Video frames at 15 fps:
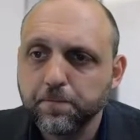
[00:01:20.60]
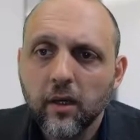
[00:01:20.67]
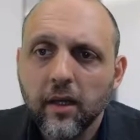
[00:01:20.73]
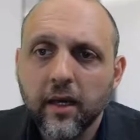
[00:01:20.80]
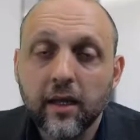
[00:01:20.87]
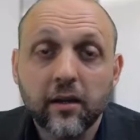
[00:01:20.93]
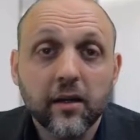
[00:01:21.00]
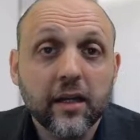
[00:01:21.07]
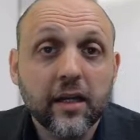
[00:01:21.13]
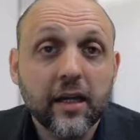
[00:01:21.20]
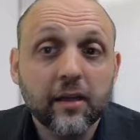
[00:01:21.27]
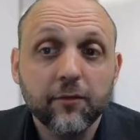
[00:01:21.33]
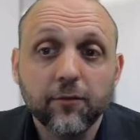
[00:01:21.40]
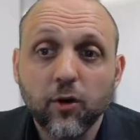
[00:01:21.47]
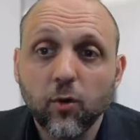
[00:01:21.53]
And
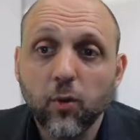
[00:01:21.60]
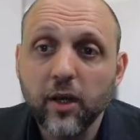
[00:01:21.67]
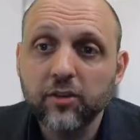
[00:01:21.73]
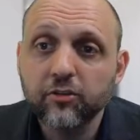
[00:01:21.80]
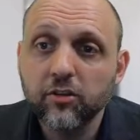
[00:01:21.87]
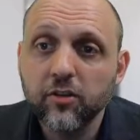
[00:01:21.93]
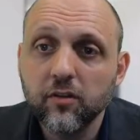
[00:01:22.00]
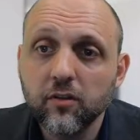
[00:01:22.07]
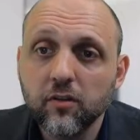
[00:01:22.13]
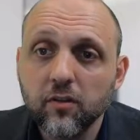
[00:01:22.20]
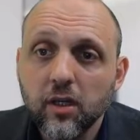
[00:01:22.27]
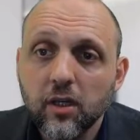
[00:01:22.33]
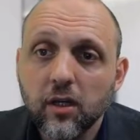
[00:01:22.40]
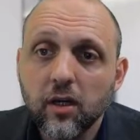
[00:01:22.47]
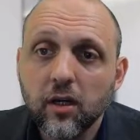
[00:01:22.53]
again, for questions,
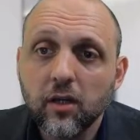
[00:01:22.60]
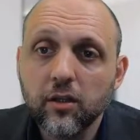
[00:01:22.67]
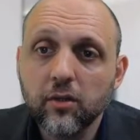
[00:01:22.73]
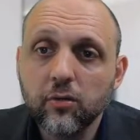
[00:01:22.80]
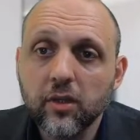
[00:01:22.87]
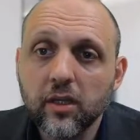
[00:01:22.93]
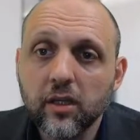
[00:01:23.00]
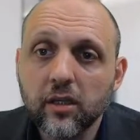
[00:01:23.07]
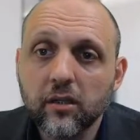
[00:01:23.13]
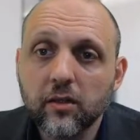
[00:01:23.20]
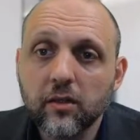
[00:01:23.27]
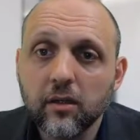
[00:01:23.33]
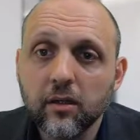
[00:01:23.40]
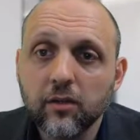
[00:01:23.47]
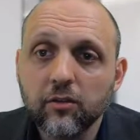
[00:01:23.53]
you
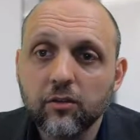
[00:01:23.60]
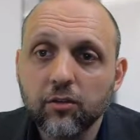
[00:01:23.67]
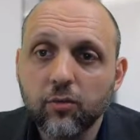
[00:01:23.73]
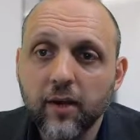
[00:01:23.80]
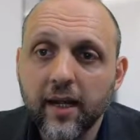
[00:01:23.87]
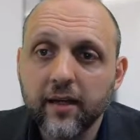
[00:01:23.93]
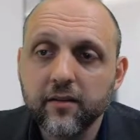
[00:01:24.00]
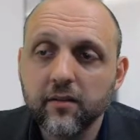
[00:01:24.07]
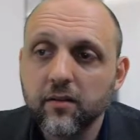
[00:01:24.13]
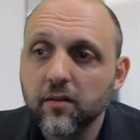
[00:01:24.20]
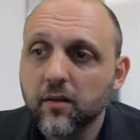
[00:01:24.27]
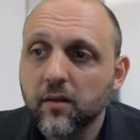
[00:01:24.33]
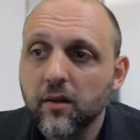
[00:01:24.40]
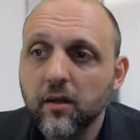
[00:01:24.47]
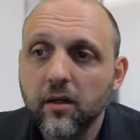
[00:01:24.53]
can direct
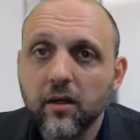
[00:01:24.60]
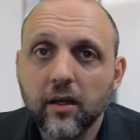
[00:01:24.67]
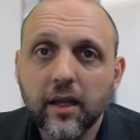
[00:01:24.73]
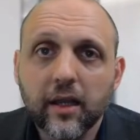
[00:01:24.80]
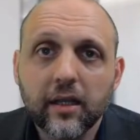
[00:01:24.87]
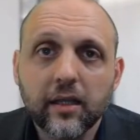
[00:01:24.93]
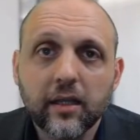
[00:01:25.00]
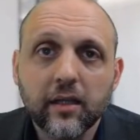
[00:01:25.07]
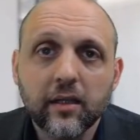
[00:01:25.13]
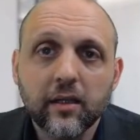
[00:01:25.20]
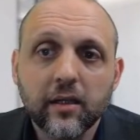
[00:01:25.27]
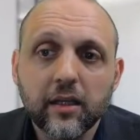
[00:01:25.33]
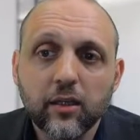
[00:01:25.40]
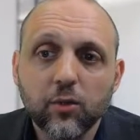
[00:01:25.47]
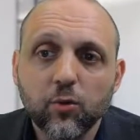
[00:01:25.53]
any
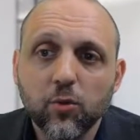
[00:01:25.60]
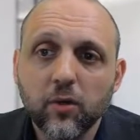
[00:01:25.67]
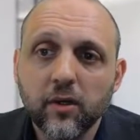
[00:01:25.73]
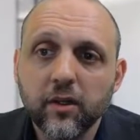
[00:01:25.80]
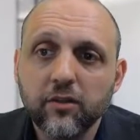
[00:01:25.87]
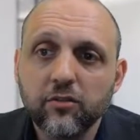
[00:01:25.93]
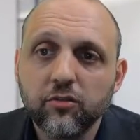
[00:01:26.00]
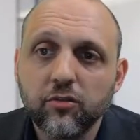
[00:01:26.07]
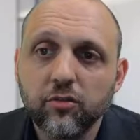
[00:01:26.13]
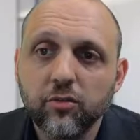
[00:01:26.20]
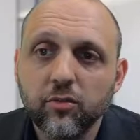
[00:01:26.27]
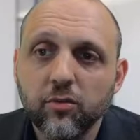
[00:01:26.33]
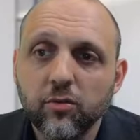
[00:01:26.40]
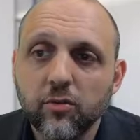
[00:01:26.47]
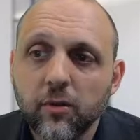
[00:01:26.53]
inquiries
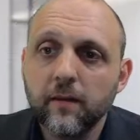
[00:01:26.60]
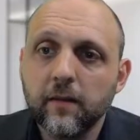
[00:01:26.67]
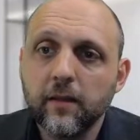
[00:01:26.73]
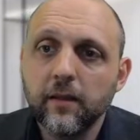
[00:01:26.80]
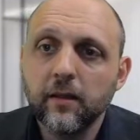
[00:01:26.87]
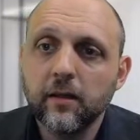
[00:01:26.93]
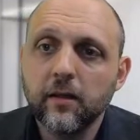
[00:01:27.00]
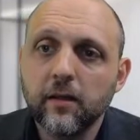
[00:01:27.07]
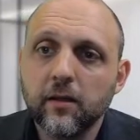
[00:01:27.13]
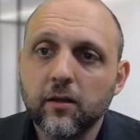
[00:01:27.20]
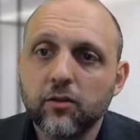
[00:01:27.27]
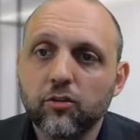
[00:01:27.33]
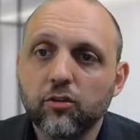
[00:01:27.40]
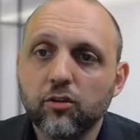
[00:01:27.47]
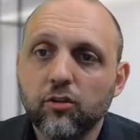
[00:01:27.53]
to the
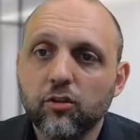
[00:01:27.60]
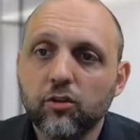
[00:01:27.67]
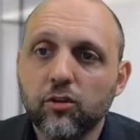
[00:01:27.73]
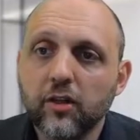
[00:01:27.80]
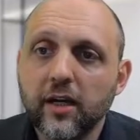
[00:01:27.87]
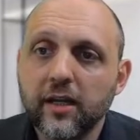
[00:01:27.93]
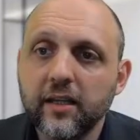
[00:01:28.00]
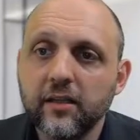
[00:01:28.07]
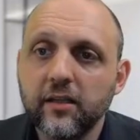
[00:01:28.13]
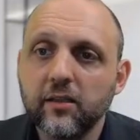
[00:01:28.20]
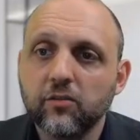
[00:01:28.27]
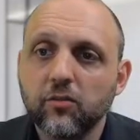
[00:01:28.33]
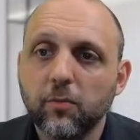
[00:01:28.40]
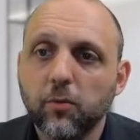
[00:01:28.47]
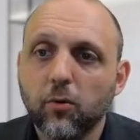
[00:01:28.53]
GUDID
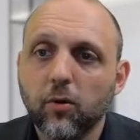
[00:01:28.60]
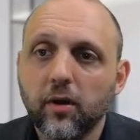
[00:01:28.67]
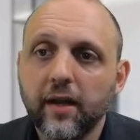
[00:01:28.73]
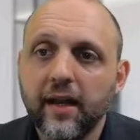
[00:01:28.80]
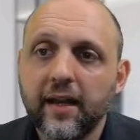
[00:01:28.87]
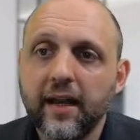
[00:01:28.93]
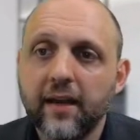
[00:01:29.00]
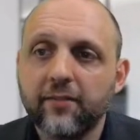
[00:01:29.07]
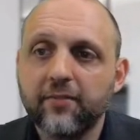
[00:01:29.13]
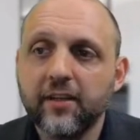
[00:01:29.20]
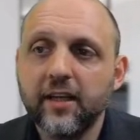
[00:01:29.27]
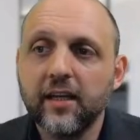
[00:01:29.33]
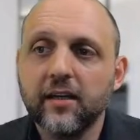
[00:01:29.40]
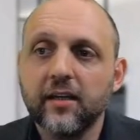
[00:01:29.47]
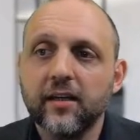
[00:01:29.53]
support at
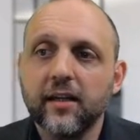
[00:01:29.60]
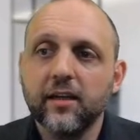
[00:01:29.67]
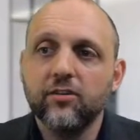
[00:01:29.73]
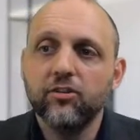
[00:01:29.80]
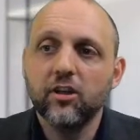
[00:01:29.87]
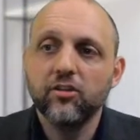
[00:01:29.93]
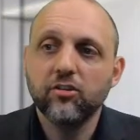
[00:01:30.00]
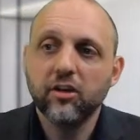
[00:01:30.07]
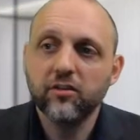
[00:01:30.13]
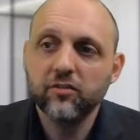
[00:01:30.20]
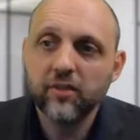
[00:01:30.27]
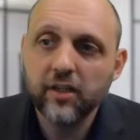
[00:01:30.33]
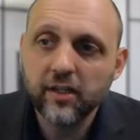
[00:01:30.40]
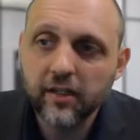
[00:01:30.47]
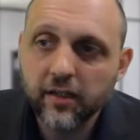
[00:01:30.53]

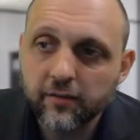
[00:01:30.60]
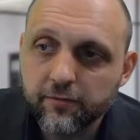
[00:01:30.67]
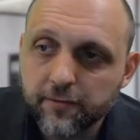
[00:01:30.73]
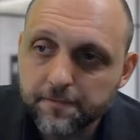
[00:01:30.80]
fda.hhs.gov.